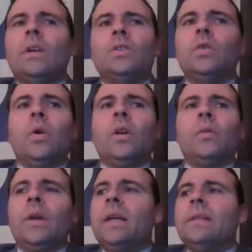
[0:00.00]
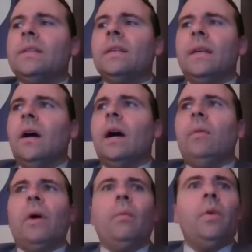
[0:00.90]
Jordan Reed said, no,
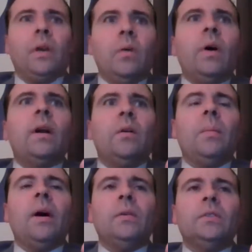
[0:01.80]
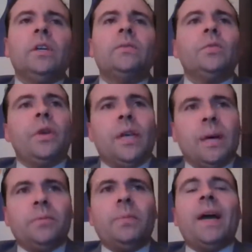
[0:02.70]
I want to go out on my own terms. So he
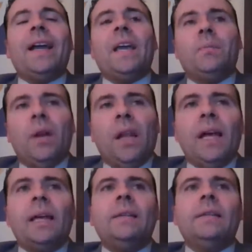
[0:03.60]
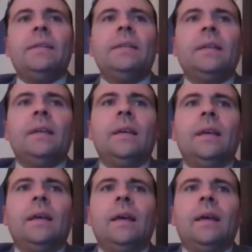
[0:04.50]
comes back, he plays,
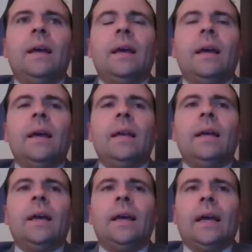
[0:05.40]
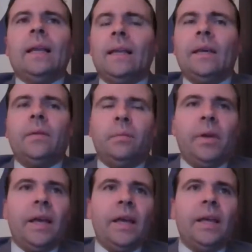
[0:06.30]
and
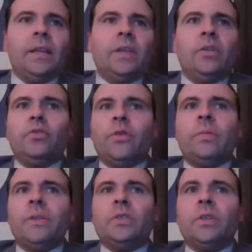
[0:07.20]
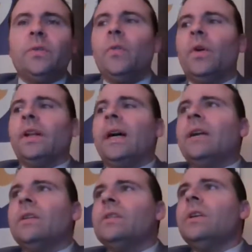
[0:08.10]
play and contributes to the
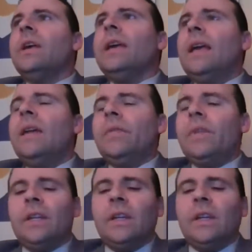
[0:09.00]
49ers even in a